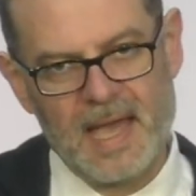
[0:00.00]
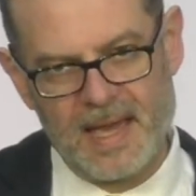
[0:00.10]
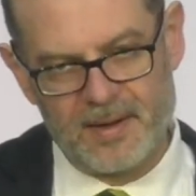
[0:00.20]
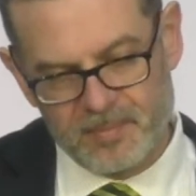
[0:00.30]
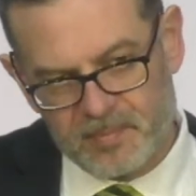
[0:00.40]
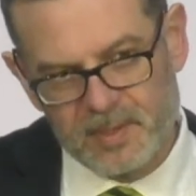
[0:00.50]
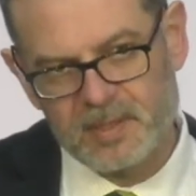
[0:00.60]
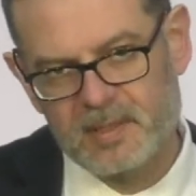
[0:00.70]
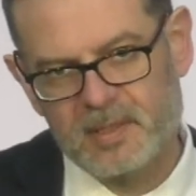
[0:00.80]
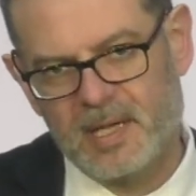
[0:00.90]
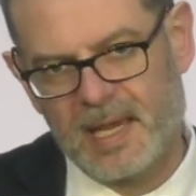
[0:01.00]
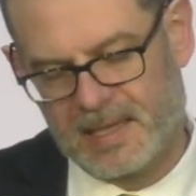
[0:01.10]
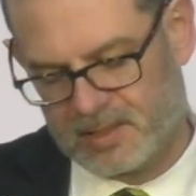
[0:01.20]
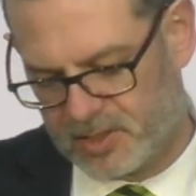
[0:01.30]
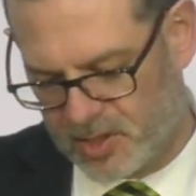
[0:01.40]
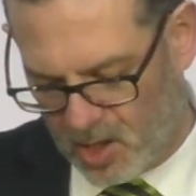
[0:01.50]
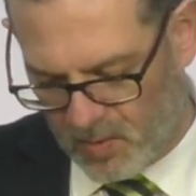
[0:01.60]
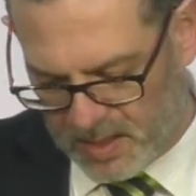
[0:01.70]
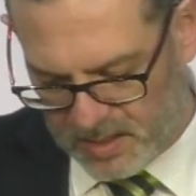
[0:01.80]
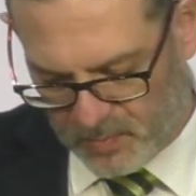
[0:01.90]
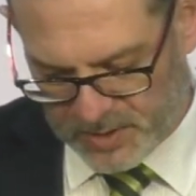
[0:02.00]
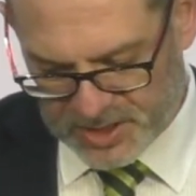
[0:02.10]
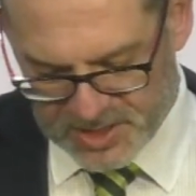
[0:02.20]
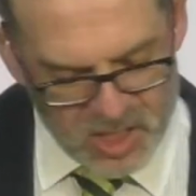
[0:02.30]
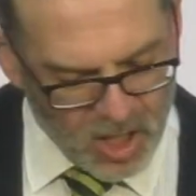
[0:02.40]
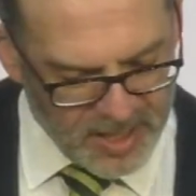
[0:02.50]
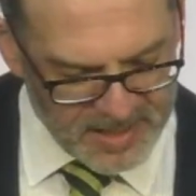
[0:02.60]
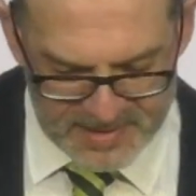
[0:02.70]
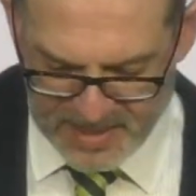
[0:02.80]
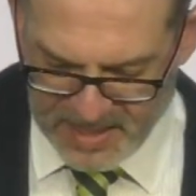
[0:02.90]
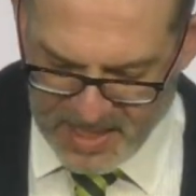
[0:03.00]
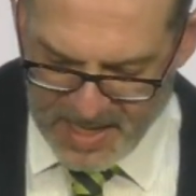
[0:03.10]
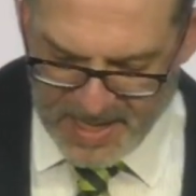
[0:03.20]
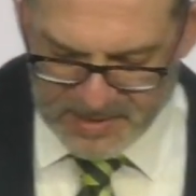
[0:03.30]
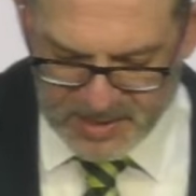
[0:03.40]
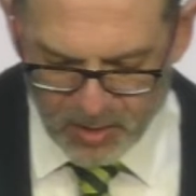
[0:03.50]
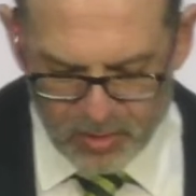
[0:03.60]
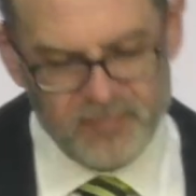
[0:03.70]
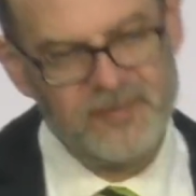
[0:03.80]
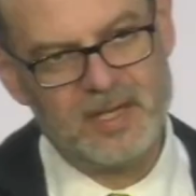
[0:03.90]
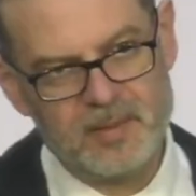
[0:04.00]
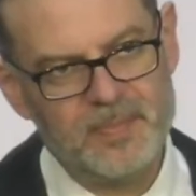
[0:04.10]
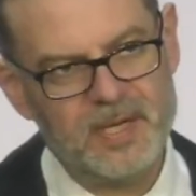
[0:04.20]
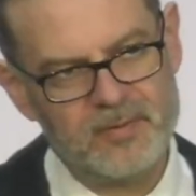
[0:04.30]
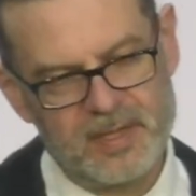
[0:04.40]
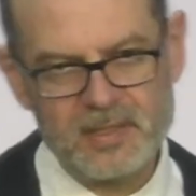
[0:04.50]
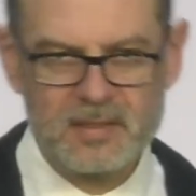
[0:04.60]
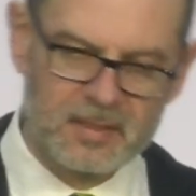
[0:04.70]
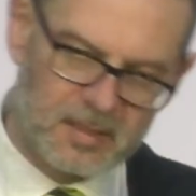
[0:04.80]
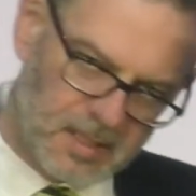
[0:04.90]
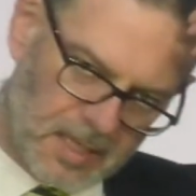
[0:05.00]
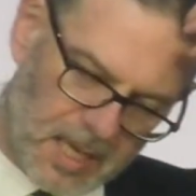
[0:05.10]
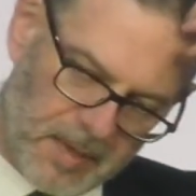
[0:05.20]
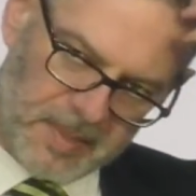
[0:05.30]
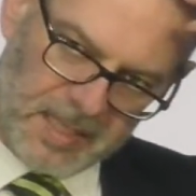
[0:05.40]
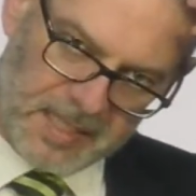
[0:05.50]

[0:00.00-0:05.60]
Adam and Noah, which is known as the antediluvian period in